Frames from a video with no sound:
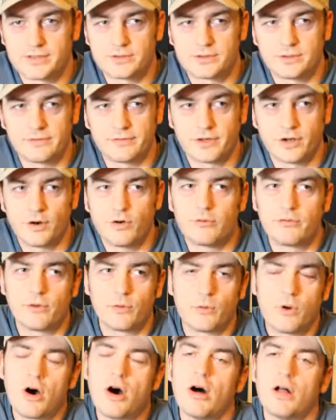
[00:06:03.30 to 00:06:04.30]
sort of an
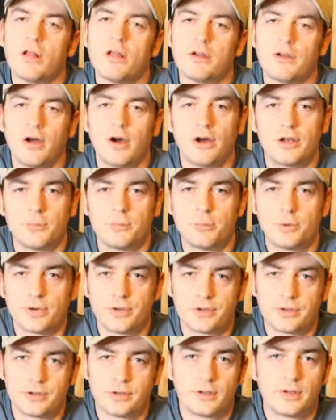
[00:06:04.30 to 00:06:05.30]
overall on how to
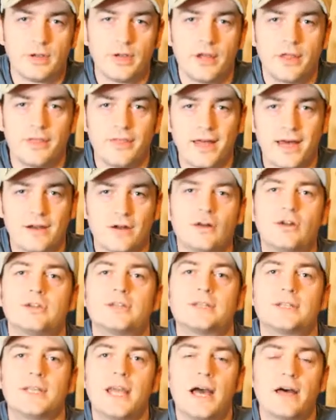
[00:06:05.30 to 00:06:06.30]
put that all
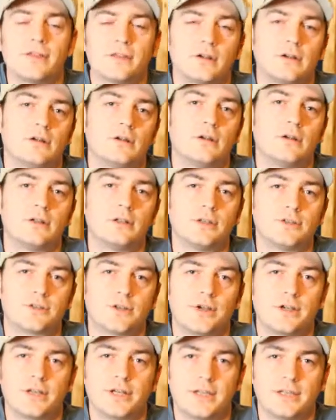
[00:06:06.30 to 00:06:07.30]
together to
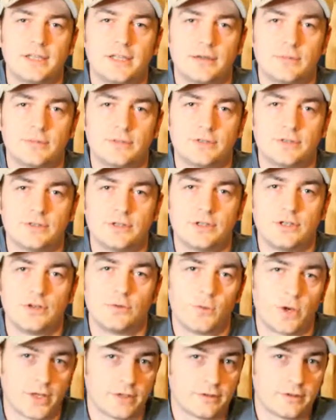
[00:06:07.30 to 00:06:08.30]
start and get the images that you
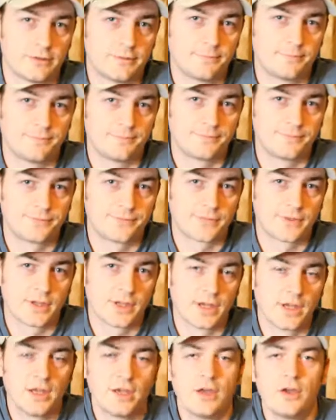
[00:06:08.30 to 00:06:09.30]
want.
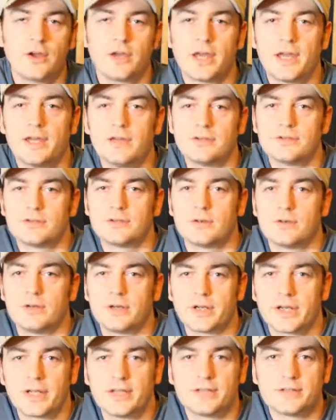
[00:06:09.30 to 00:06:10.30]
Okay, so
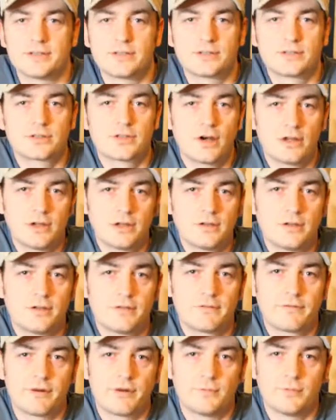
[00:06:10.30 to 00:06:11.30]
again, this is Colin
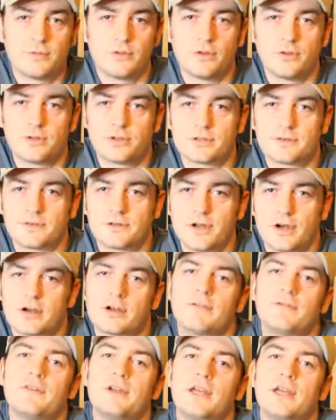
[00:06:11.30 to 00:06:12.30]
from
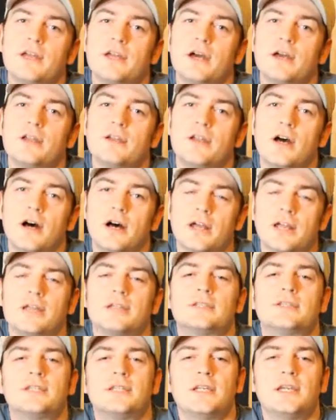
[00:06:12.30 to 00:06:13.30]

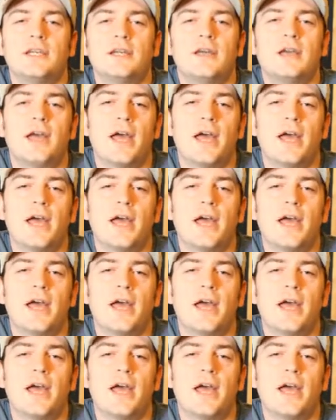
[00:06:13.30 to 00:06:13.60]
lotusphotography.ca.